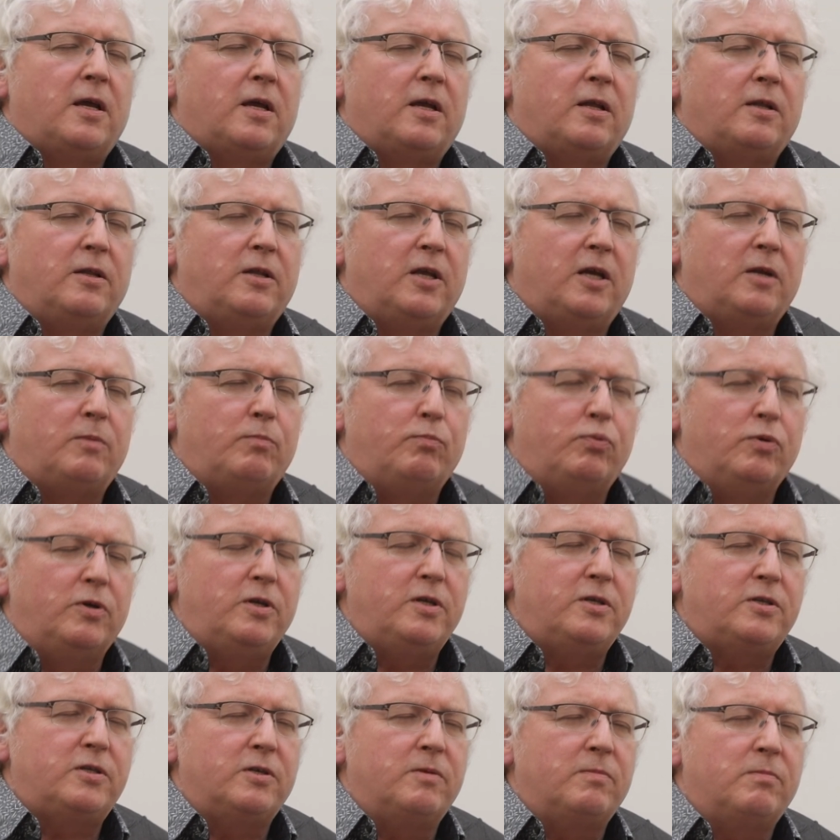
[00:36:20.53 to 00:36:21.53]
that
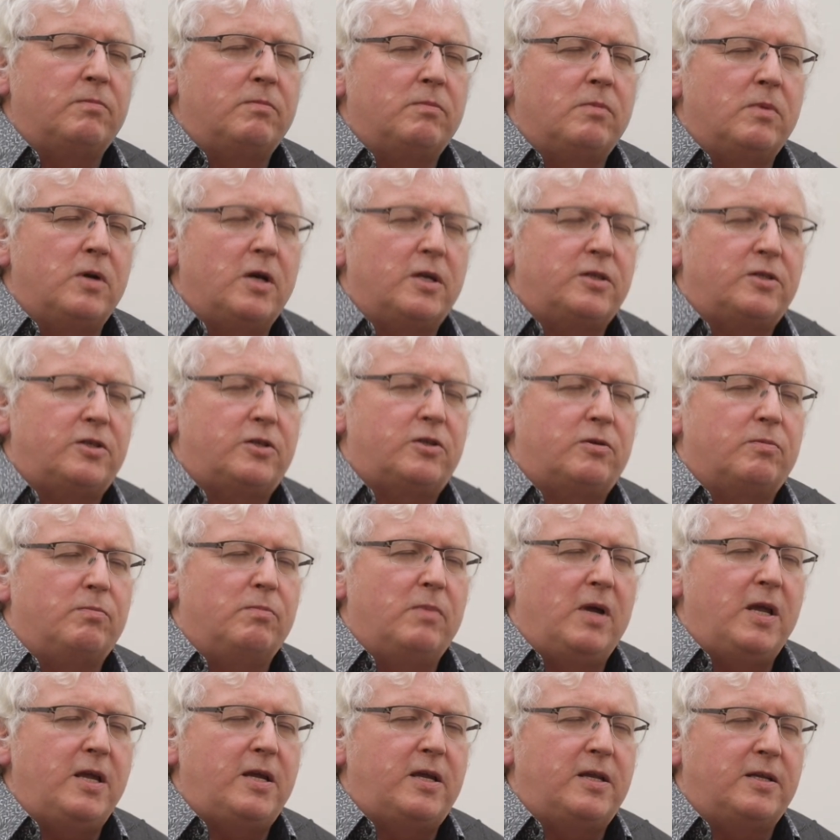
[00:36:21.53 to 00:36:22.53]
Buddhism must
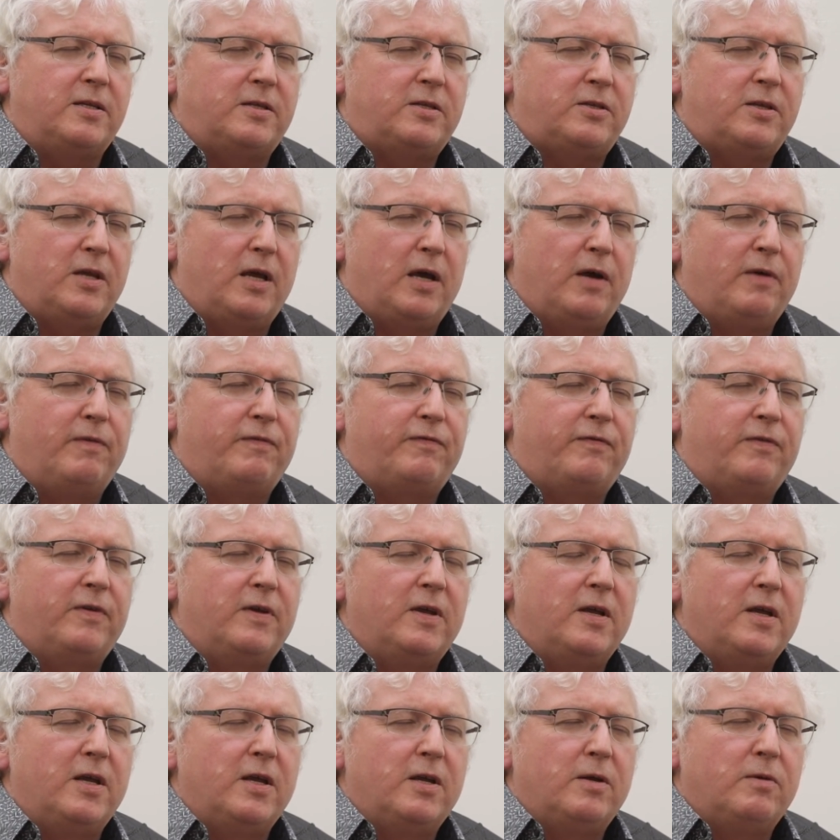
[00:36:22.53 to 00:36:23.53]
make itself
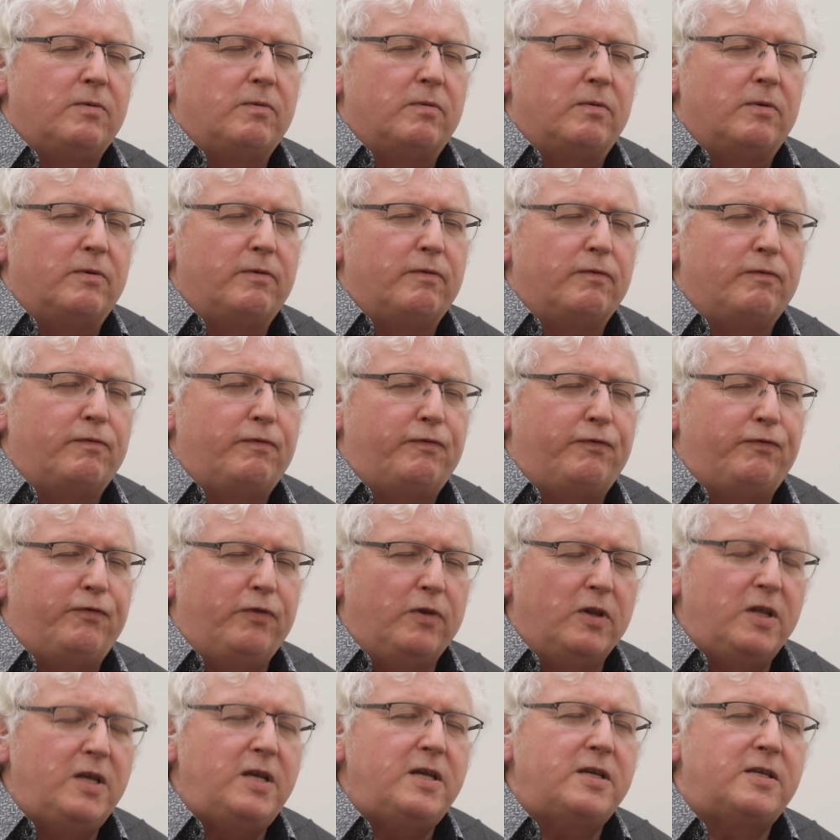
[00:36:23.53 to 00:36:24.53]

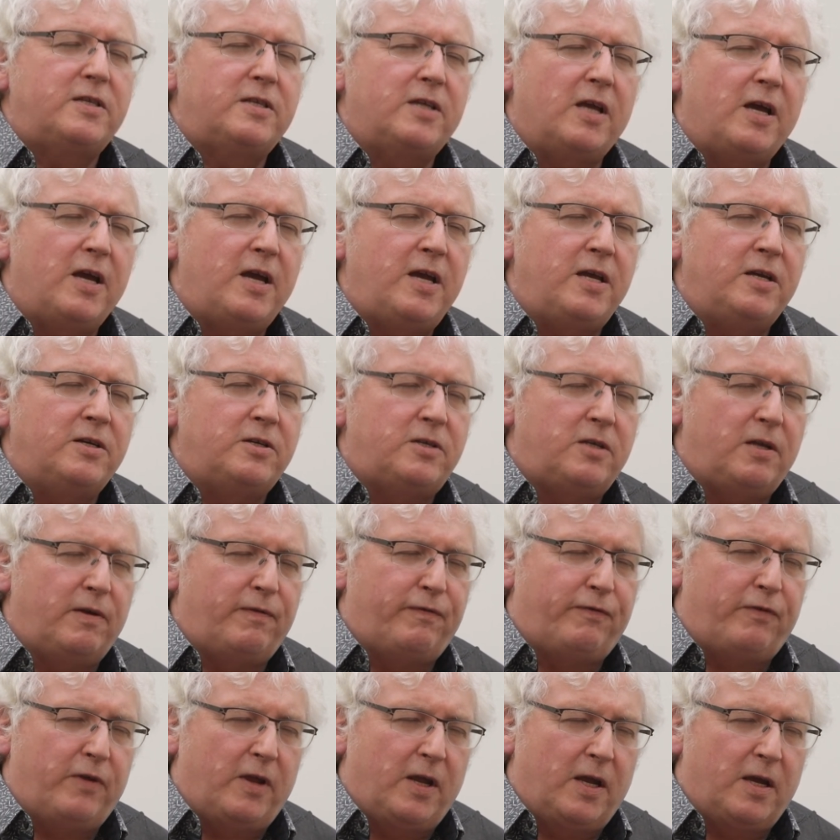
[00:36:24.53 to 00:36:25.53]
fully
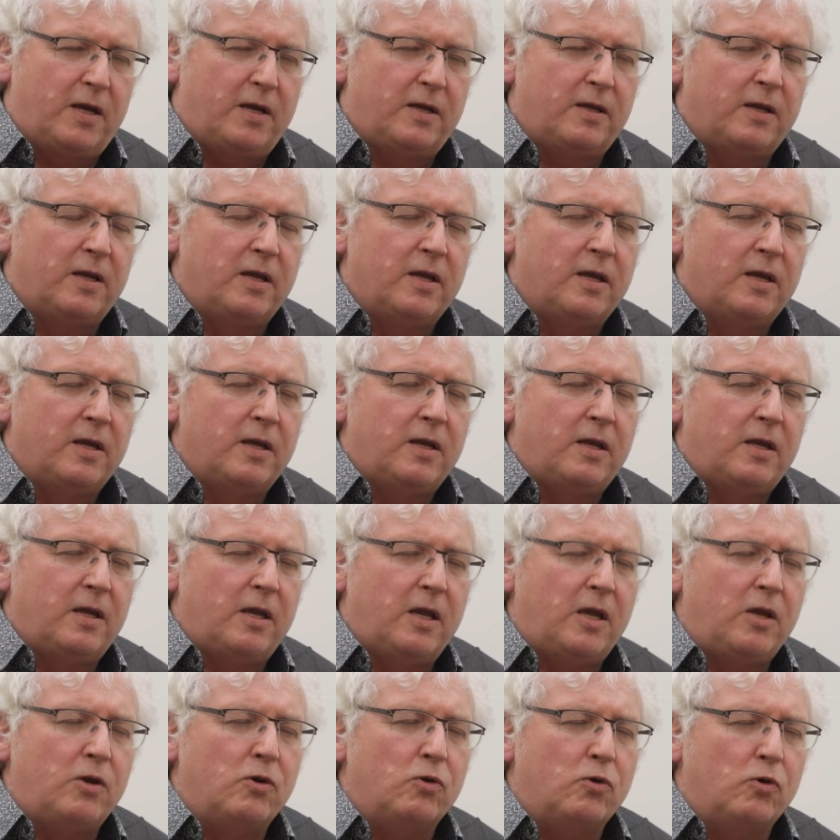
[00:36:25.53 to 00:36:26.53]
scientific
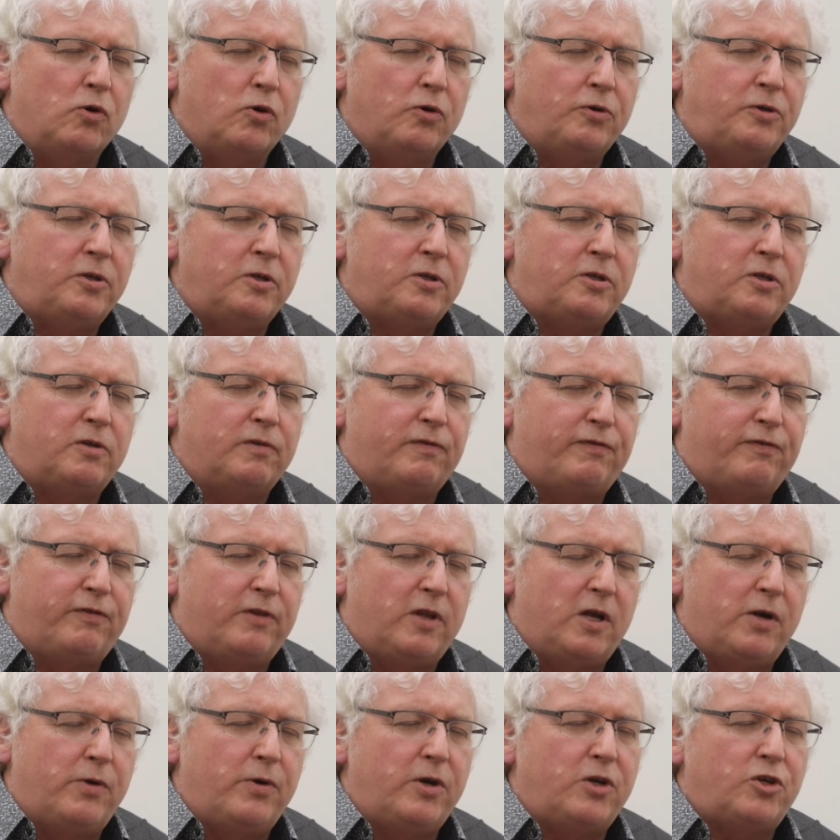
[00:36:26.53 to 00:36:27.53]
in order to
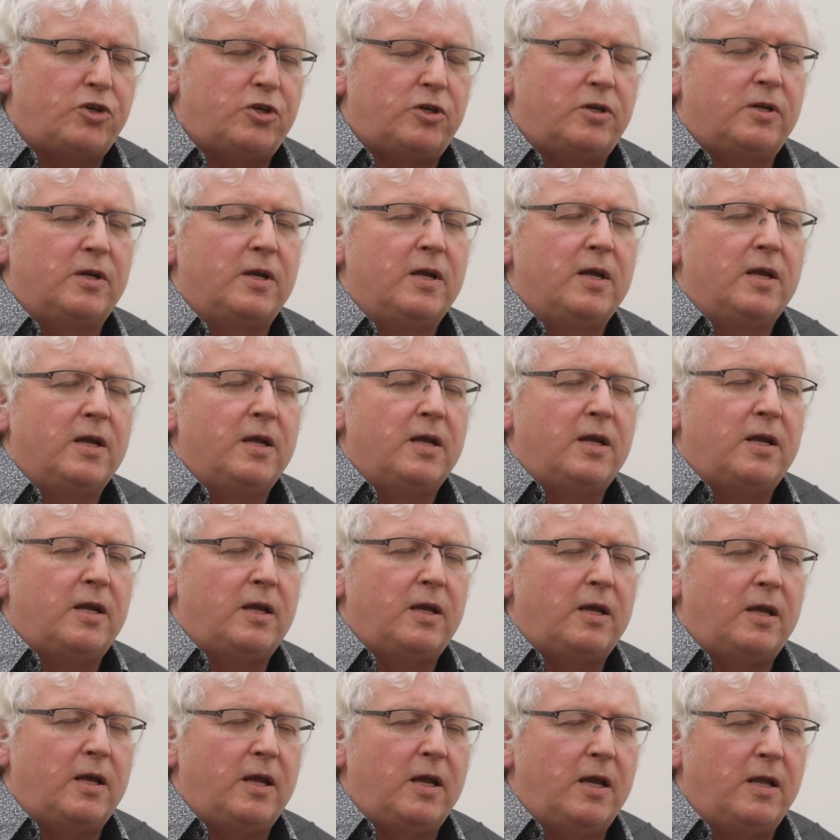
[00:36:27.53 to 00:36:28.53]
flourish
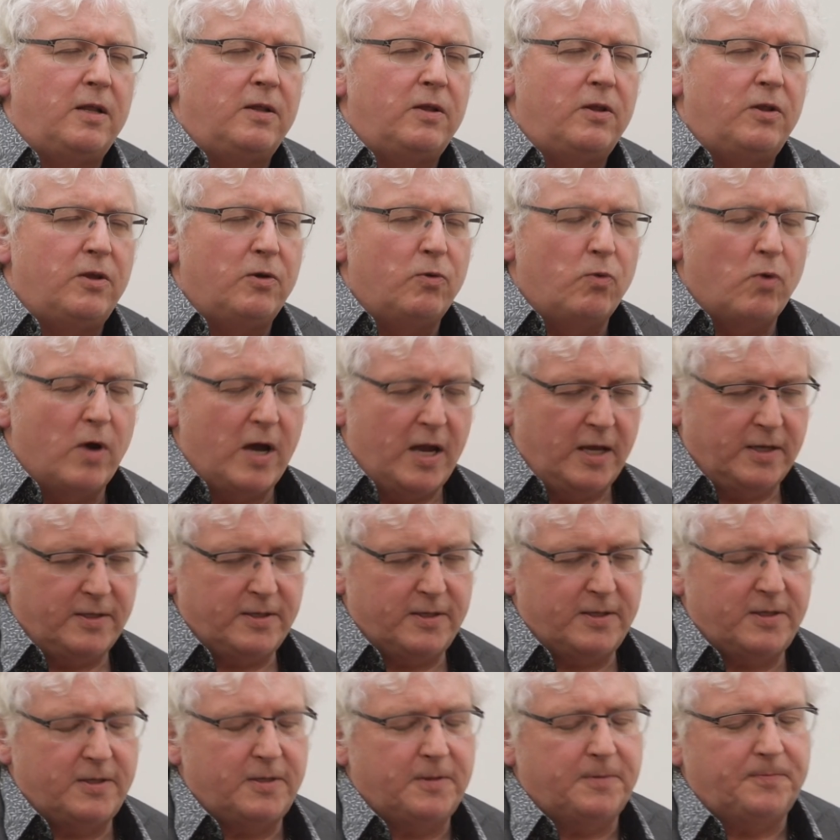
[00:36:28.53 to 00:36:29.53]
in the
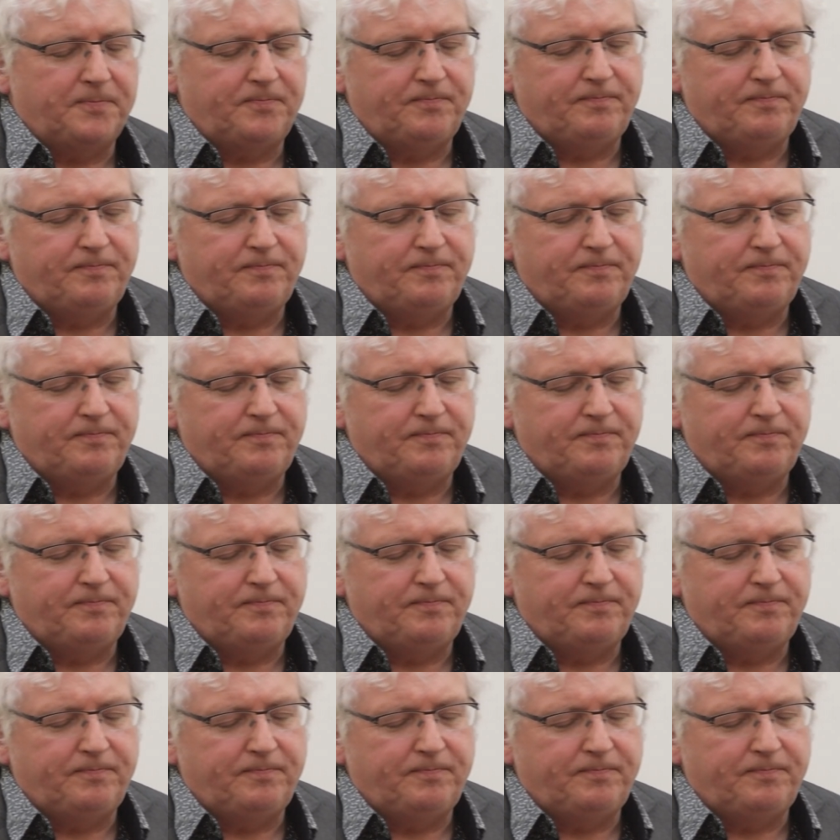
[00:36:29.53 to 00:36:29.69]
West.